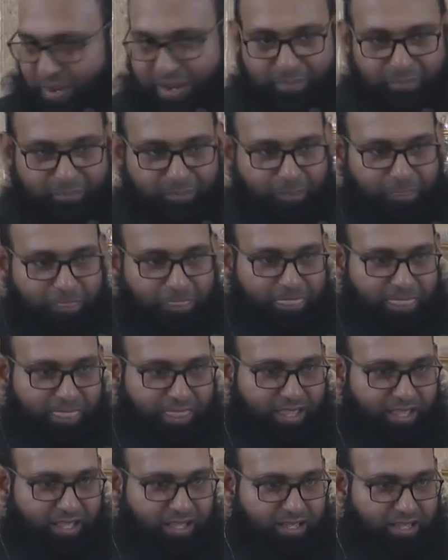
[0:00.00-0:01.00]
me.
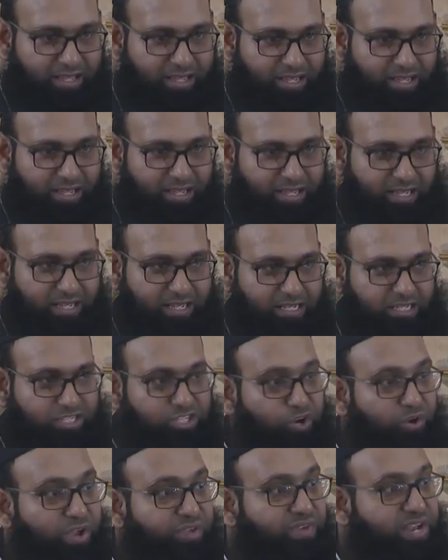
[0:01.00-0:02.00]

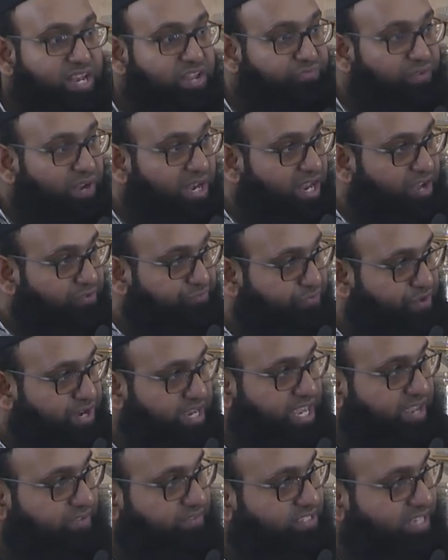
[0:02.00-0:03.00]
So even if Allah
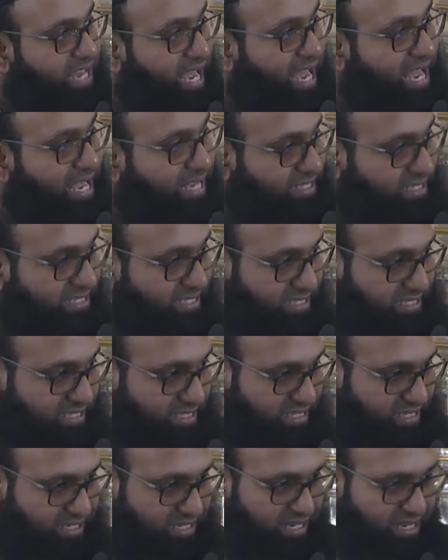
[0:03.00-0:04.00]
forgives
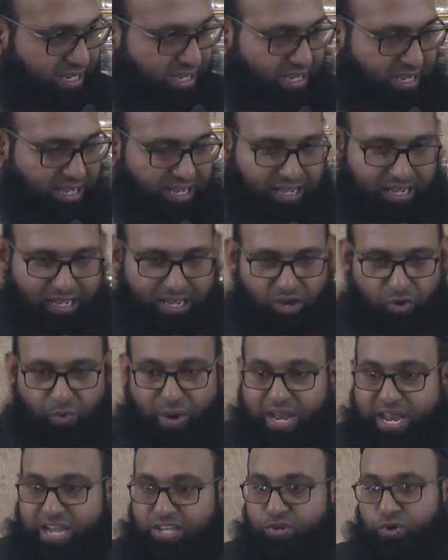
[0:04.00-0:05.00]
us,
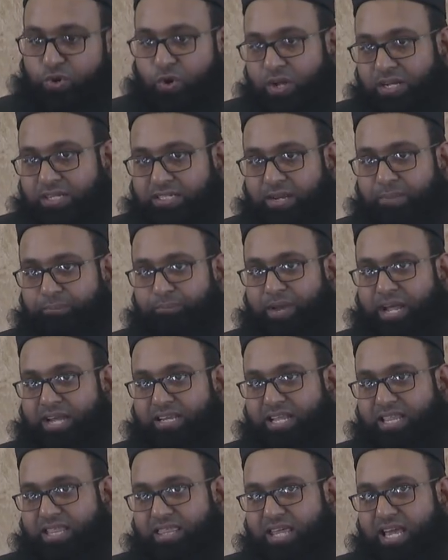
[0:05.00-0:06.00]
we need to
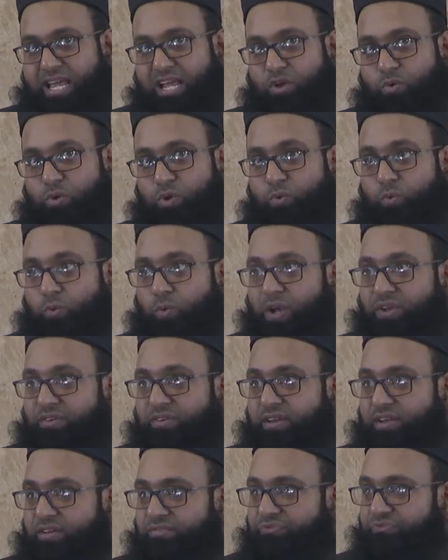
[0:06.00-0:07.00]
contemplate and think, with
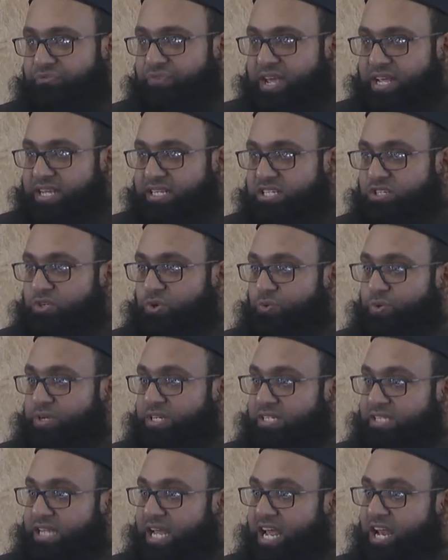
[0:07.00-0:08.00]
what face do we
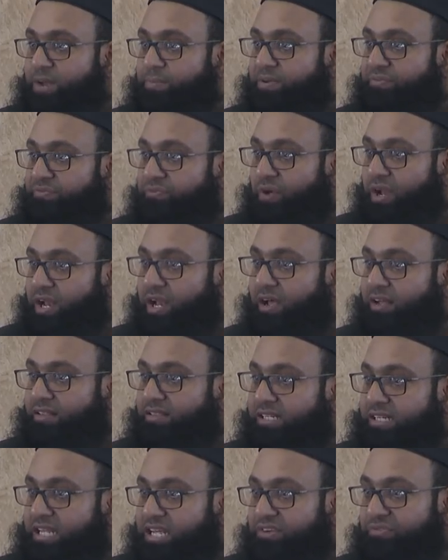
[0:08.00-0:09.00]
stand before Allah
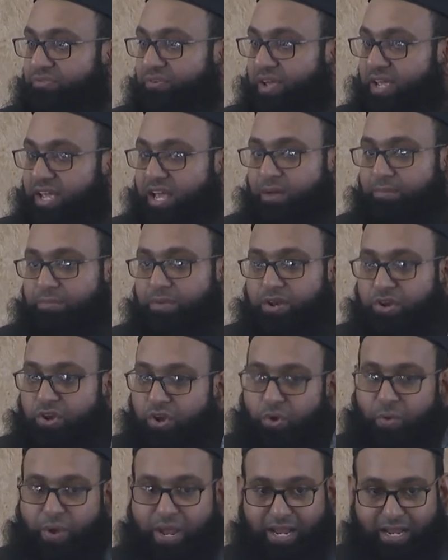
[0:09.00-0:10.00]
on the day of Qiyamah,
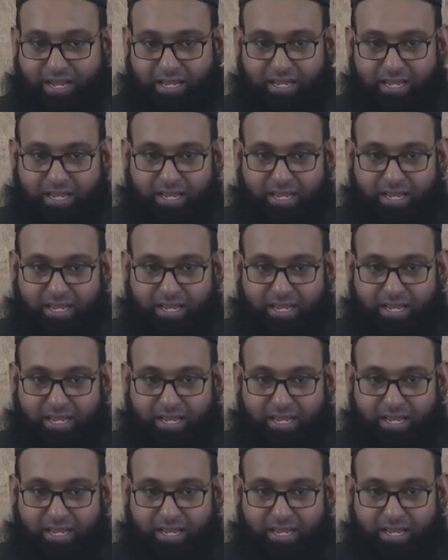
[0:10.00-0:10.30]
knowing